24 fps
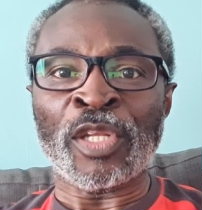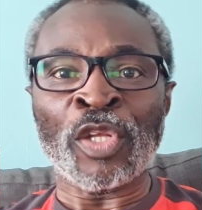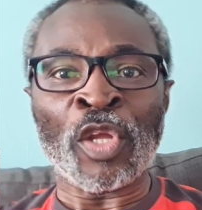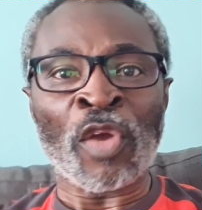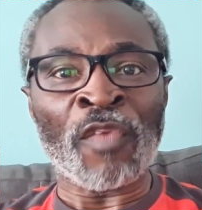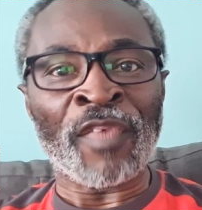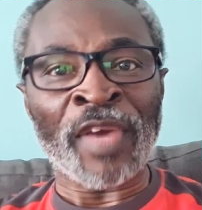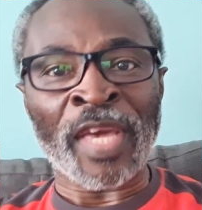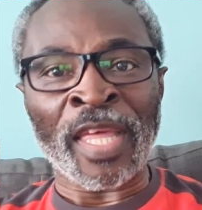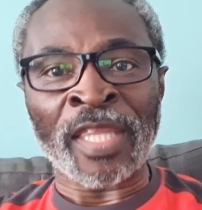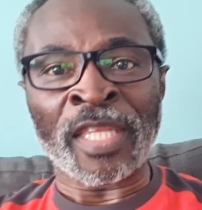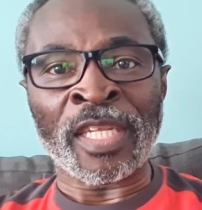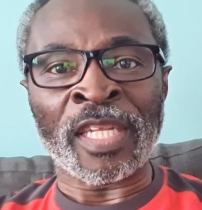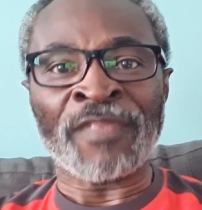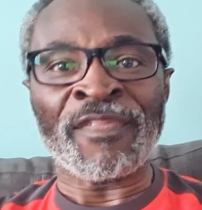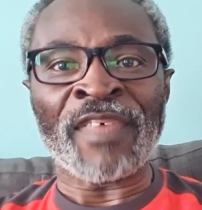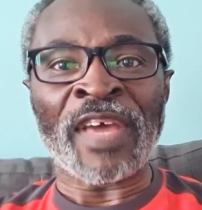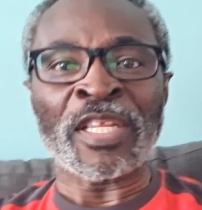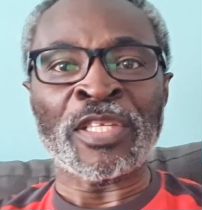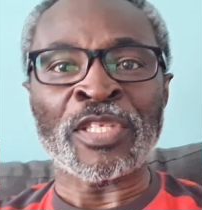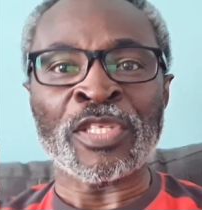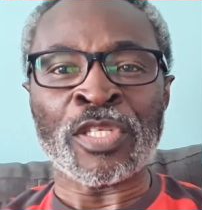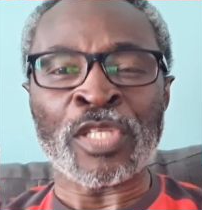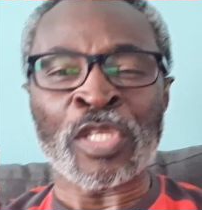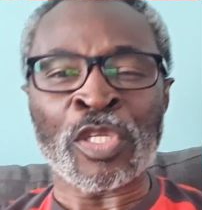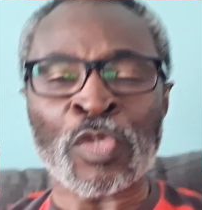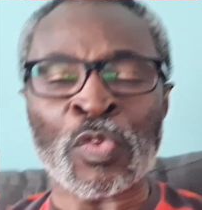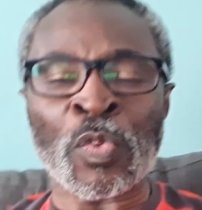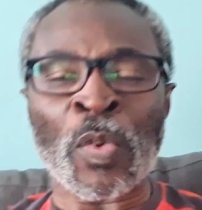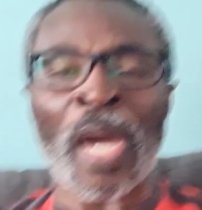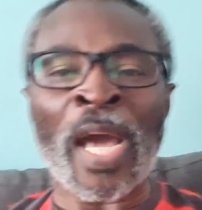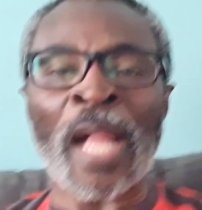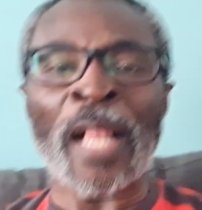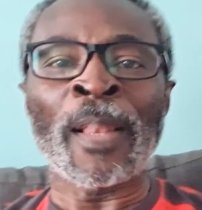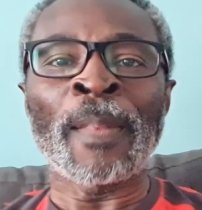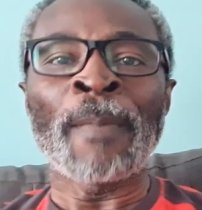Don't forget the defences as
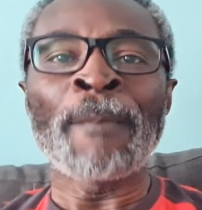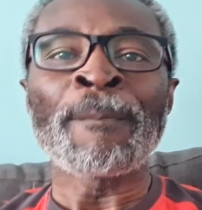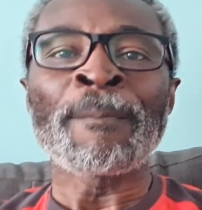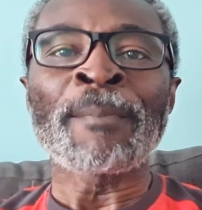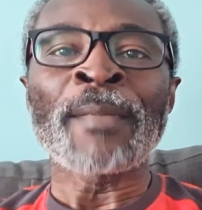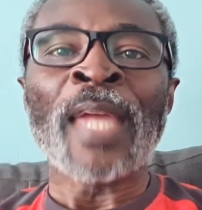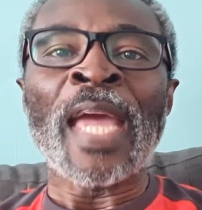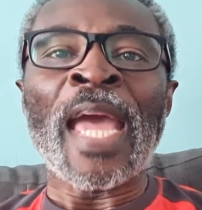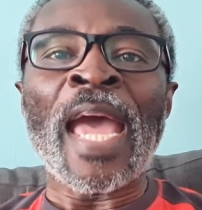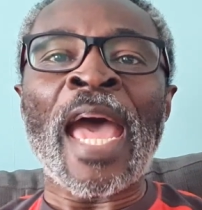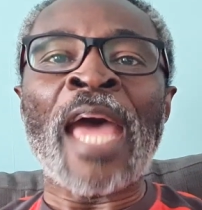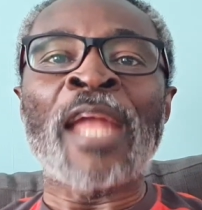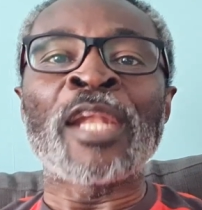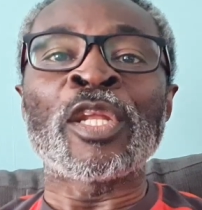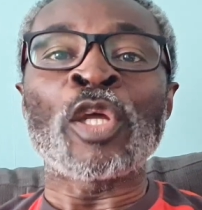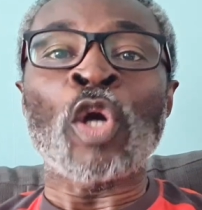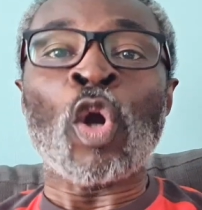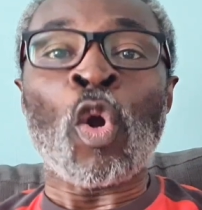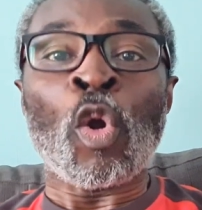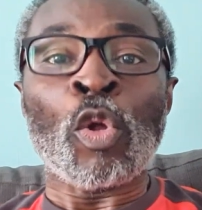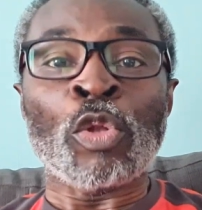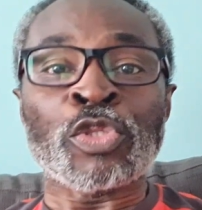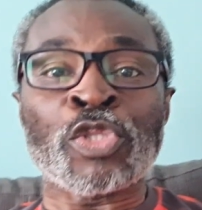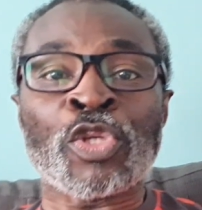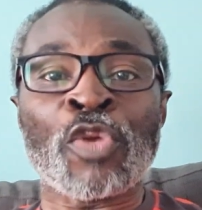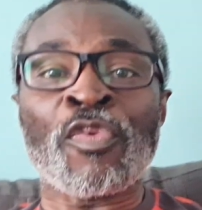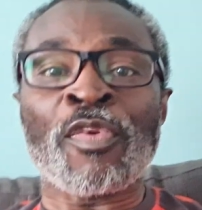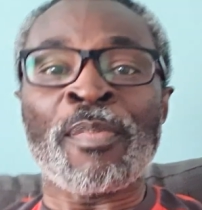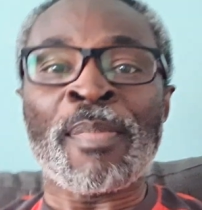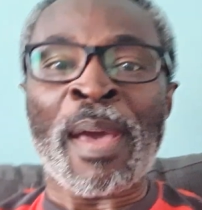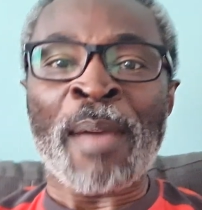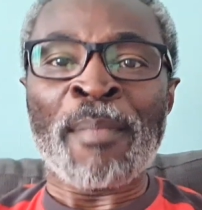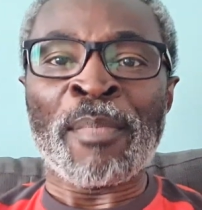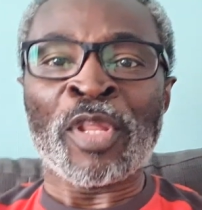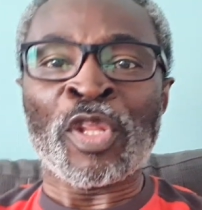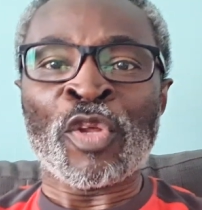well, and also
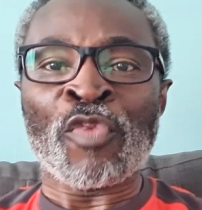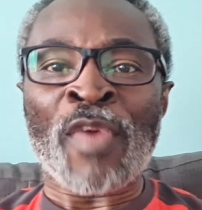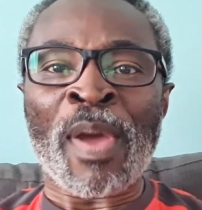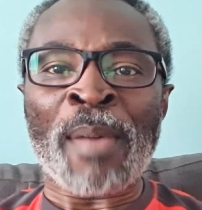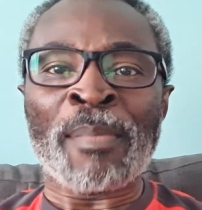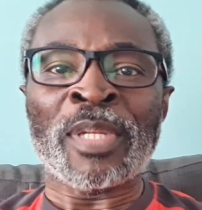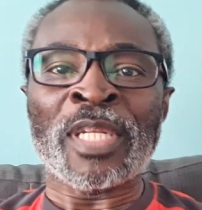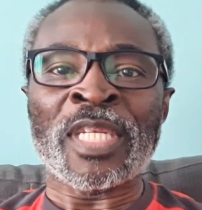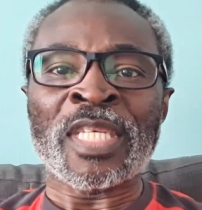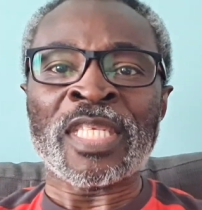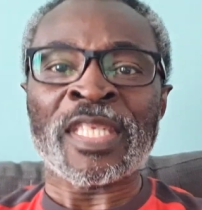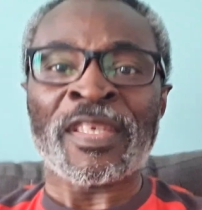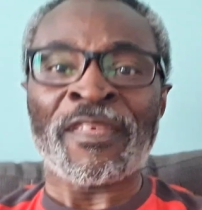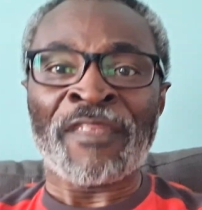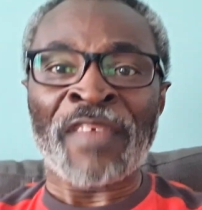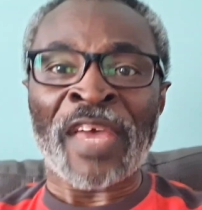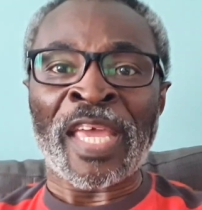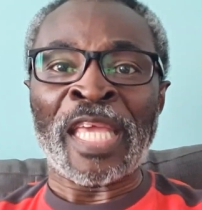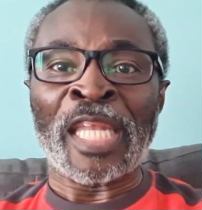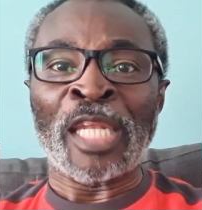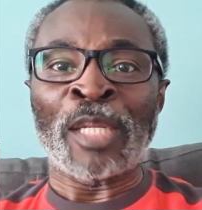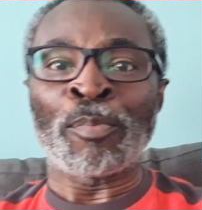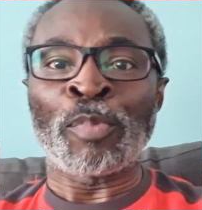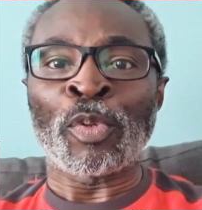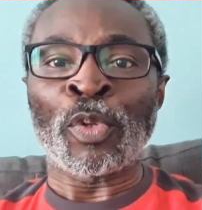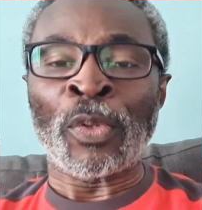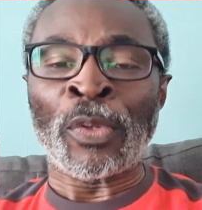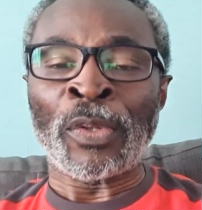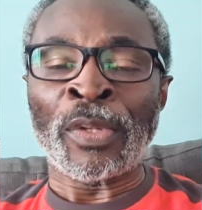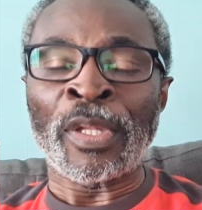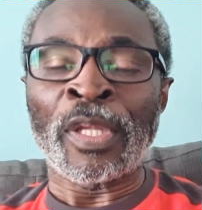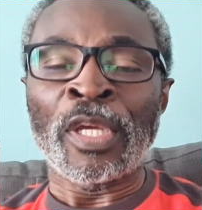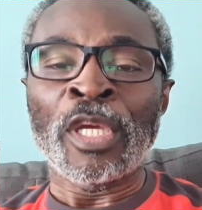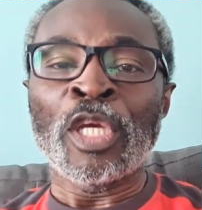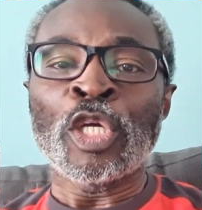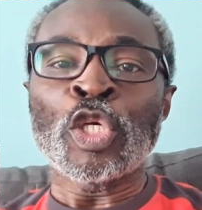remember the remedies
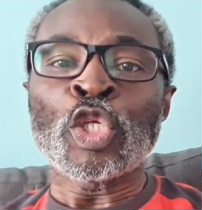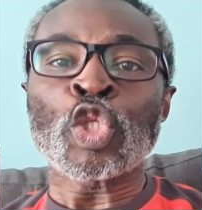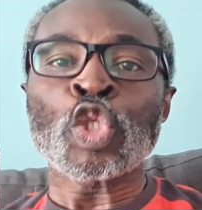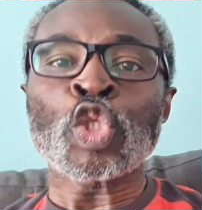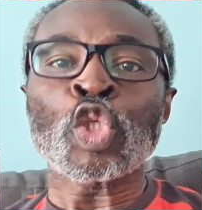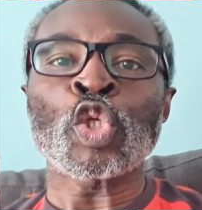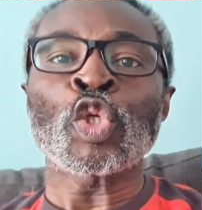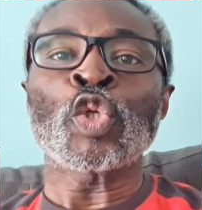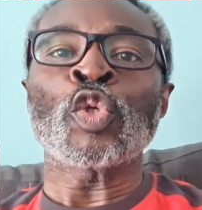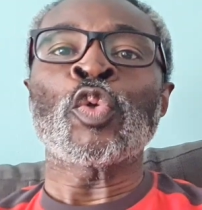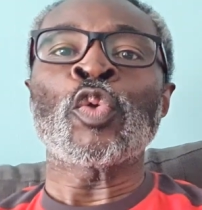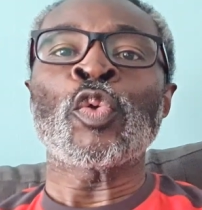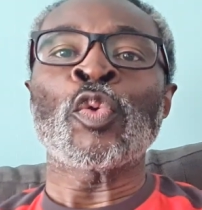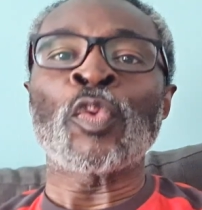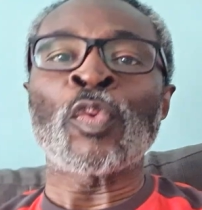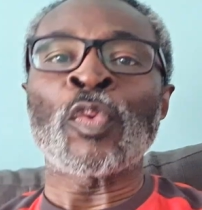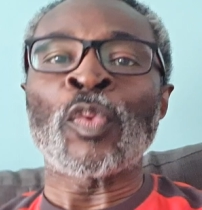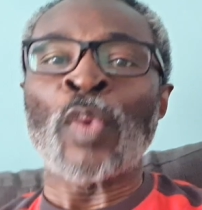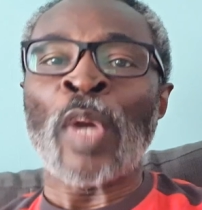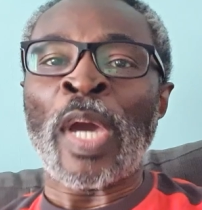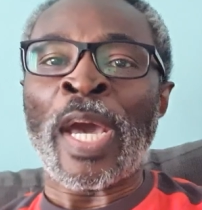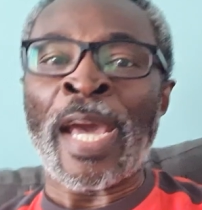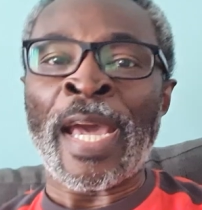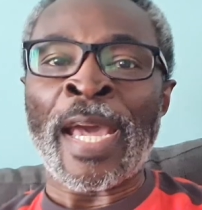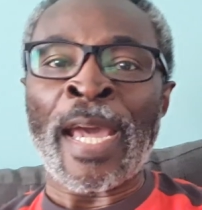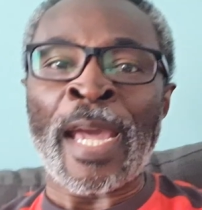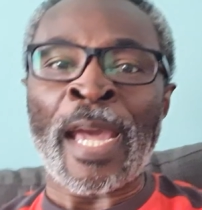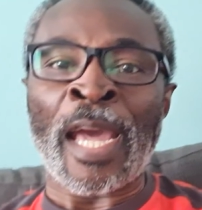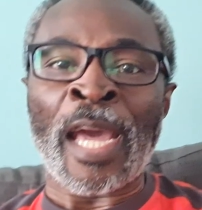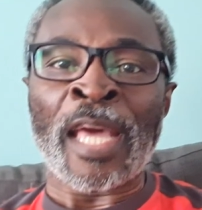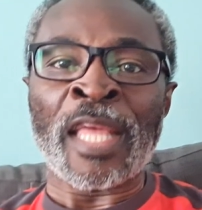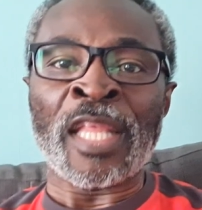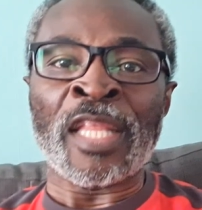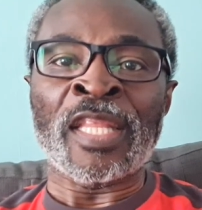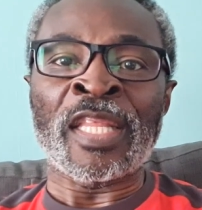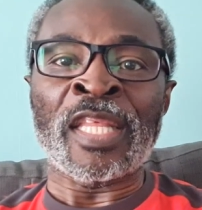available to
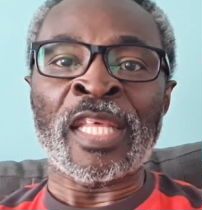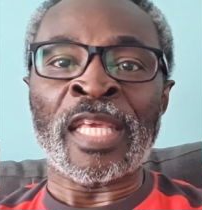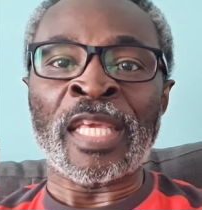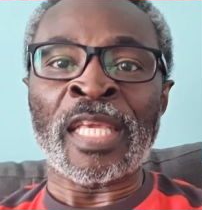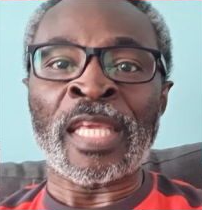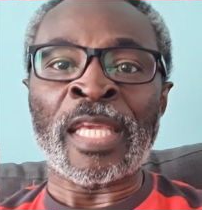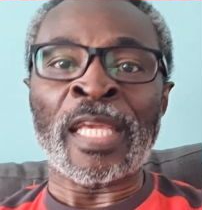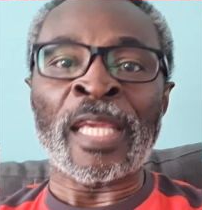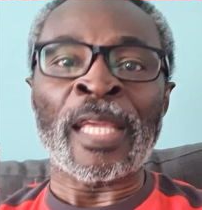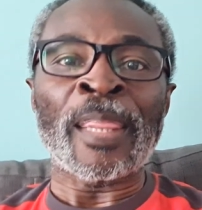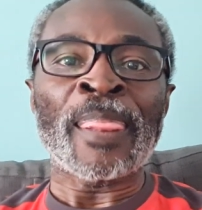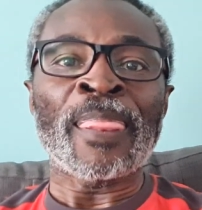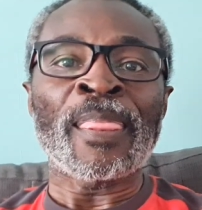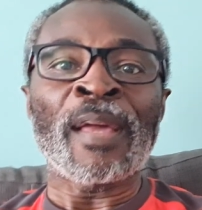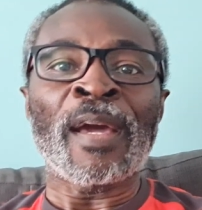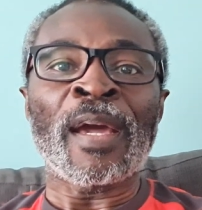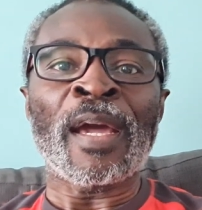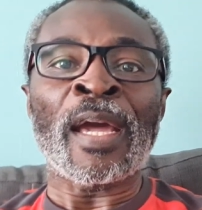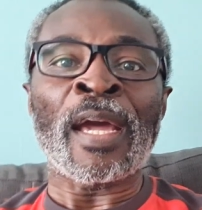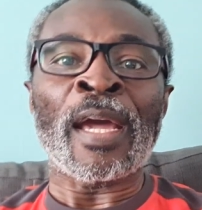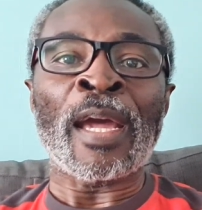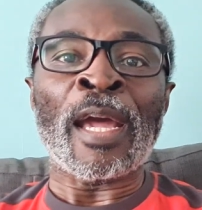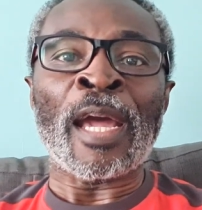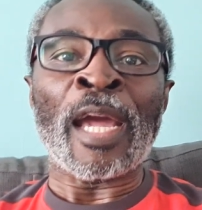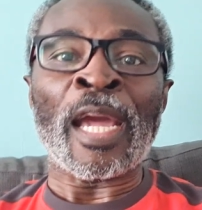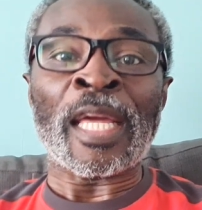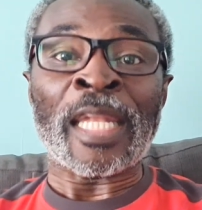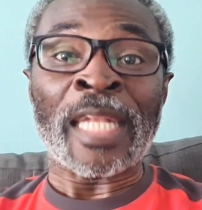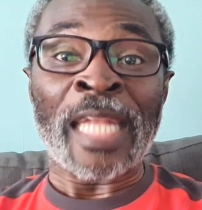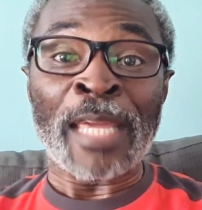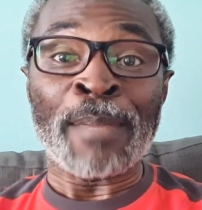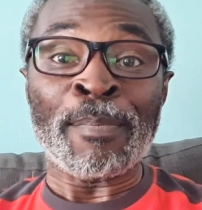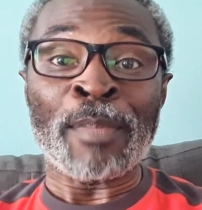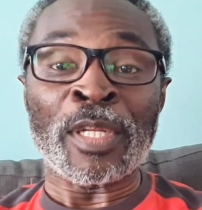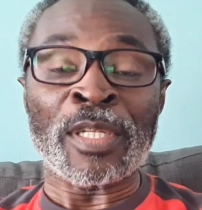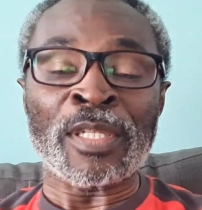the
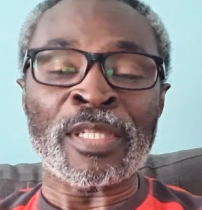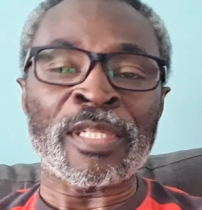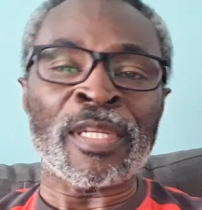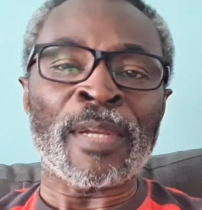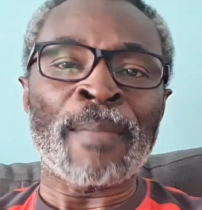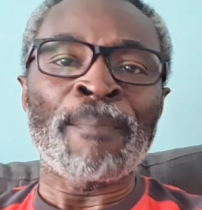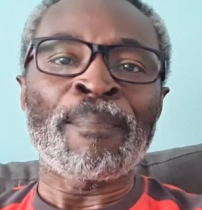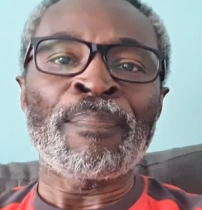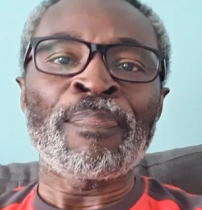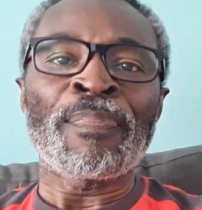claimant.